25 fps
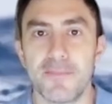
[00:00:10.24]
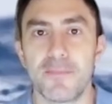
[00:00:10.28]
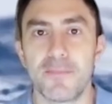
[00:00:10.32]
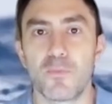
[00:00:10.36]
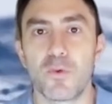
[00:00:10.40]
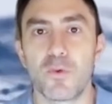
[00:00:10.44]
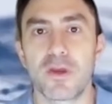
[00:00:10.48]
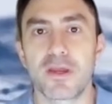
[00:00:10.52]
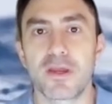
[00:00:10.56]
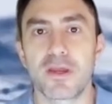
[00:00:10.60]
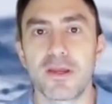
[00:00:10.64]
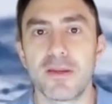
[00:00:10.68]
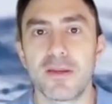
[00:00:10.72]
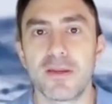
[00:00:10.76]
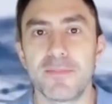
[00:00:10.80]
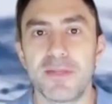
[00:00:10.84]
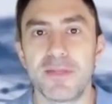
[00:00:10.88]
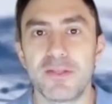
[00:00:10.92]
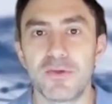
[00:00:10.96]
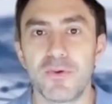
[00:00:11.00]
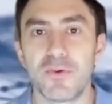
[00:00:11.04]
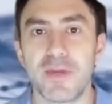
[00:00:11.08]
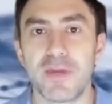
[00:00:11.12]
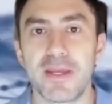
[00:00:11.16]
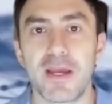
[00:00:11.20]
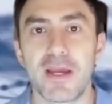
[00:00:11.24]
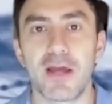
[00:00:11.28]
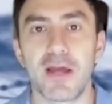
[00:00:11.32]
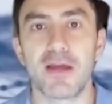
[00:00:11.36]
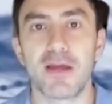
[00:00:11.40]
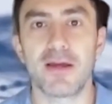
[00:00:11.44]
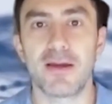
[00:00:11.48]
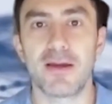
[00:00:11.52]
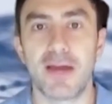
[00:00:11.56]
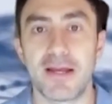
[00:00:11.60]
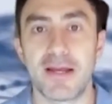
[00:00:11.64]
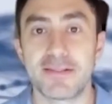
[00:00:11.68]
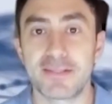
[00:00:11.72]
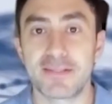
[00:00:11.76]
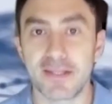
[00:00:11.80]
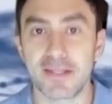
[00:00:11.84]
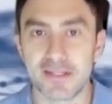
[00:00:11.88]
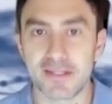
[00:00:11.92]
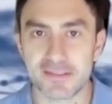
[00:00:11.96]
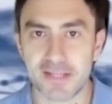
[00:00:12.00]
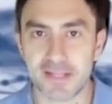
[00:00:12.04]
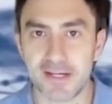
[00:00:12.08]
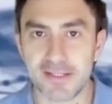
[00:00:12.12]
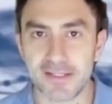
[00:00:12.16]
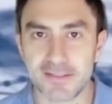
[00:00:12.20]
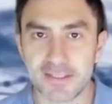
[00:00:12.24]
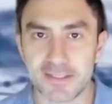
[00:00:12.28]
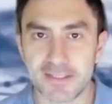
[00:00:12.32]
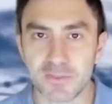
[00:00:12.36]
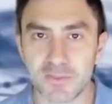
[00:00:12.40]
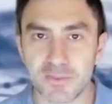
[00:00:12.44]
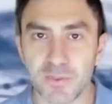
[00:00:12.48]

we're going to be doing, as data scientists,